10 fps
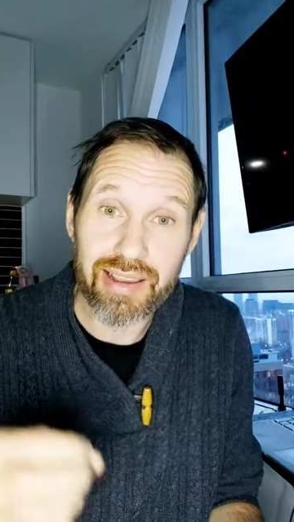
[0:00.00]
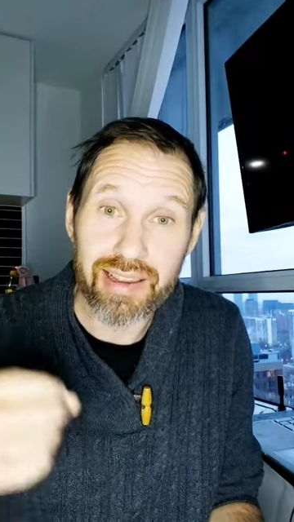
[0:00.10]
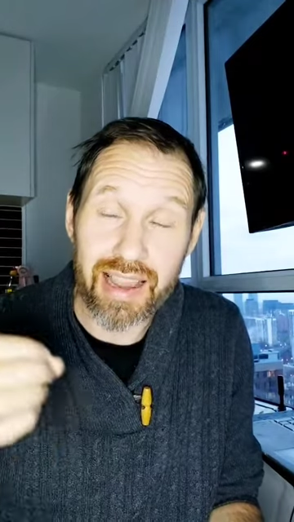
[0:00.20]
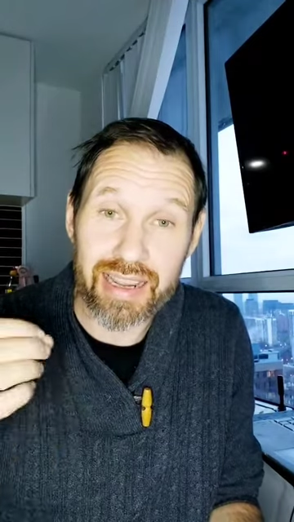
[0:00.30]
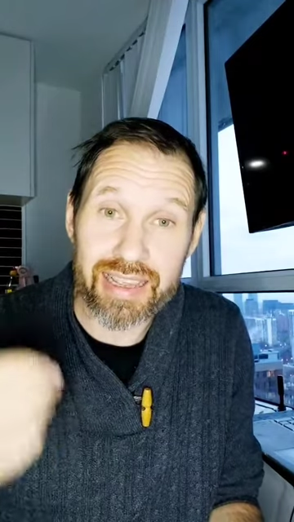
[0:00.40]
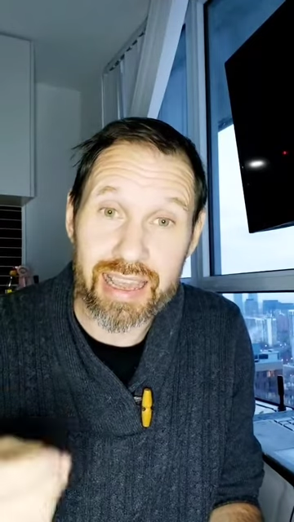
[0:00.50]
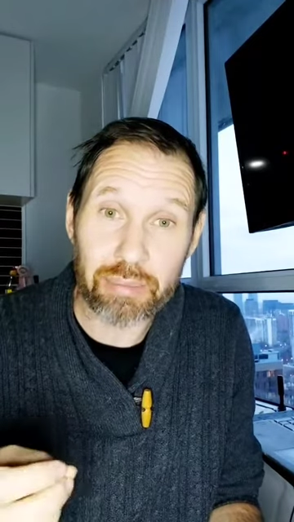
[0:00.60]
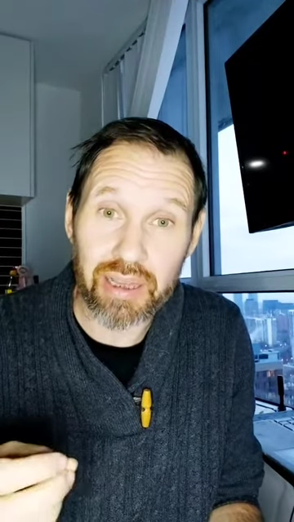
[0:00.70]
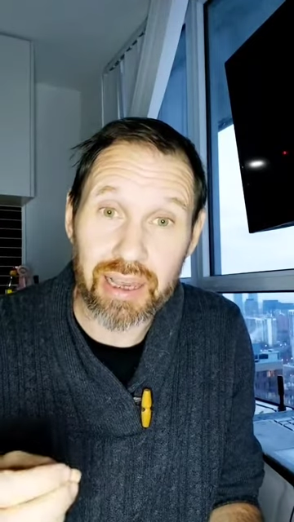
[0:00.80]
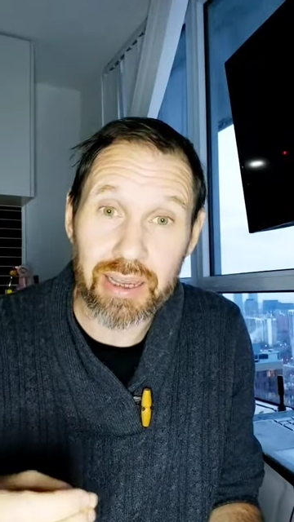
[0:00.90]
kind of
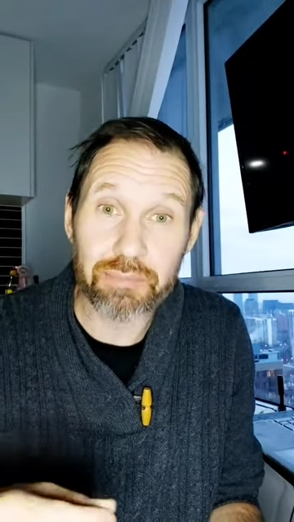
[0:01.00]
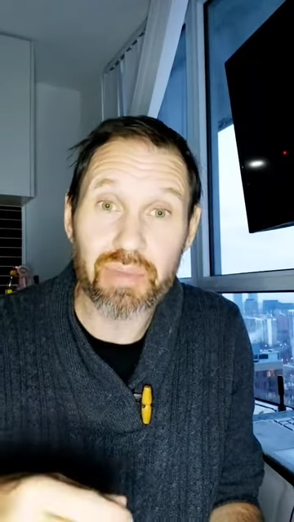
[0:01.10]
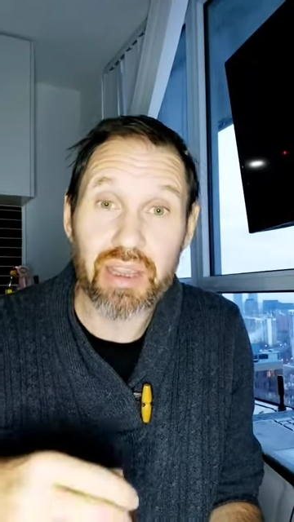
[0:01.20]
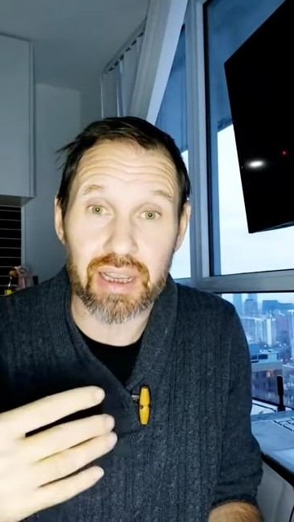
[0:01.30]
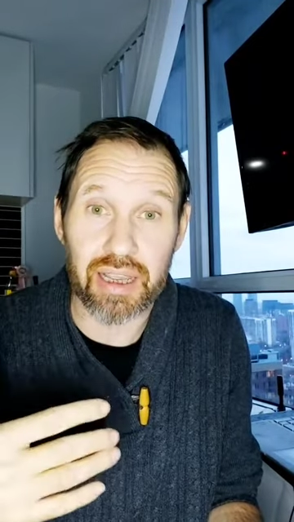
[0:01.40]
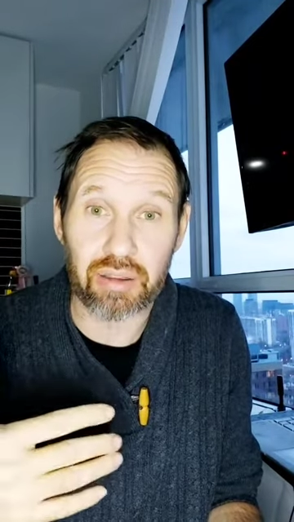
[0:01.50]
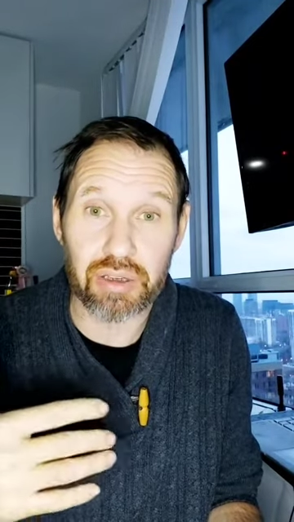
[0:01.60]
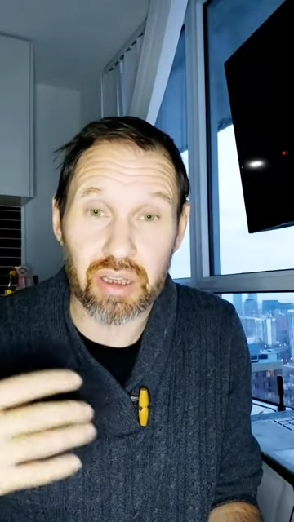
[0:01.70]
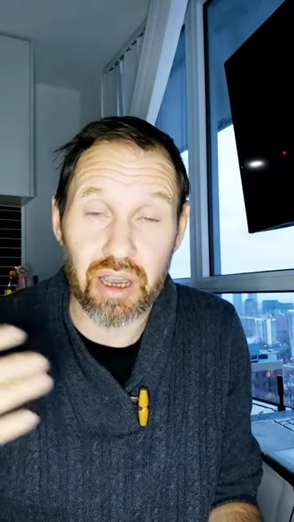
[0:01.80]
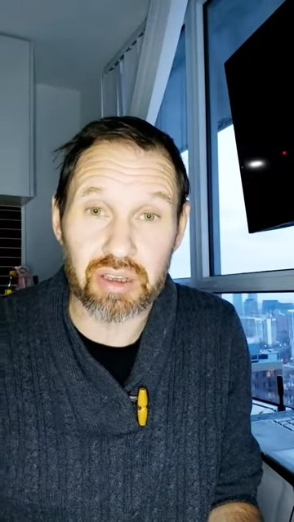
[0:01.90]
gameplay, and there's
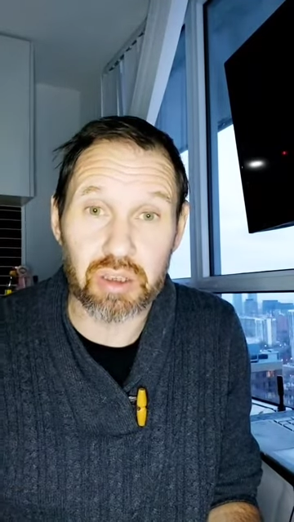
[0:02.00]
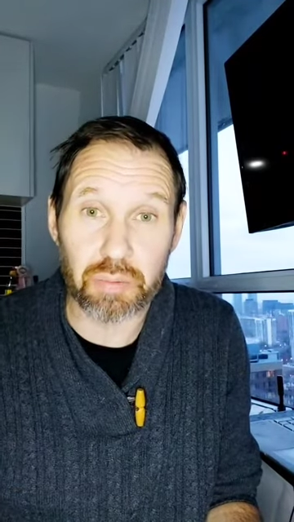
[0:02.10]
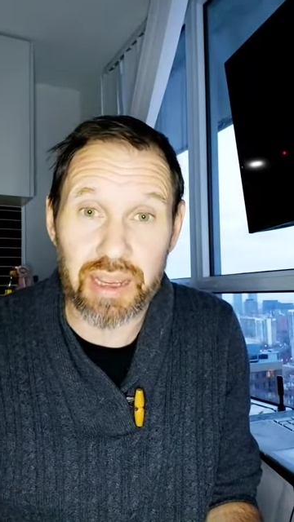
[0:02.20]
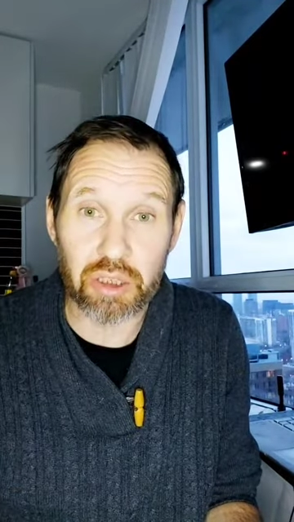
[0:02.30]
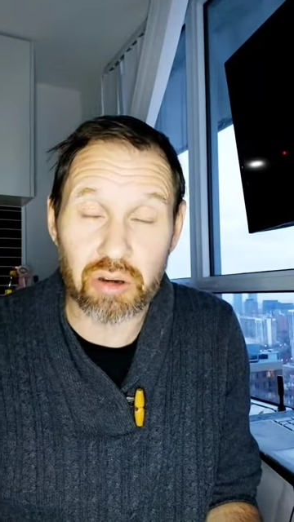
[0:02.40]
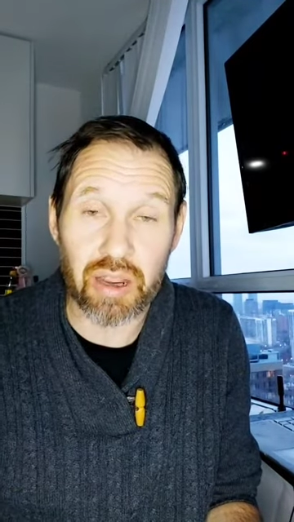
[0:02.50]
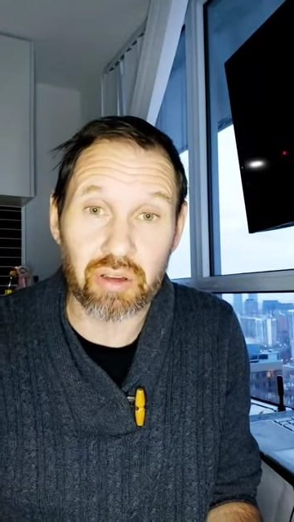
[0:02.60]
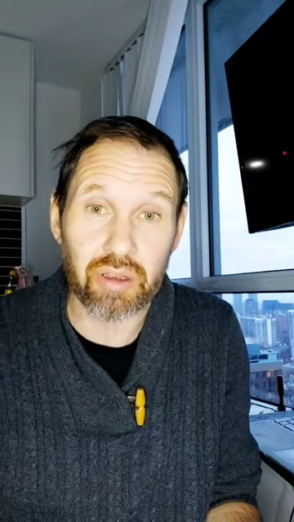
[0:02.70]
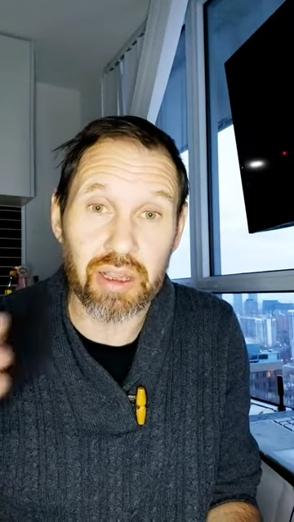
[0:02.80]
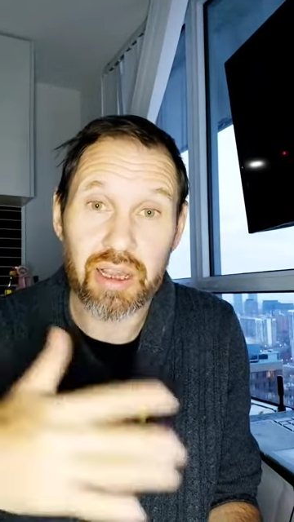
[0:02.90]
a lot of space
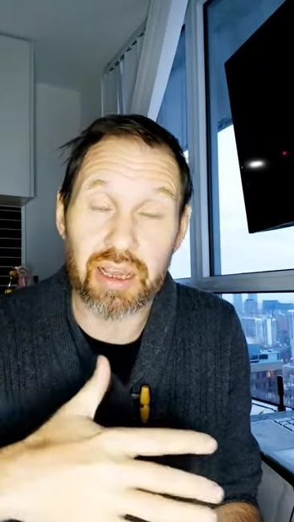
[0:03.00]
travel,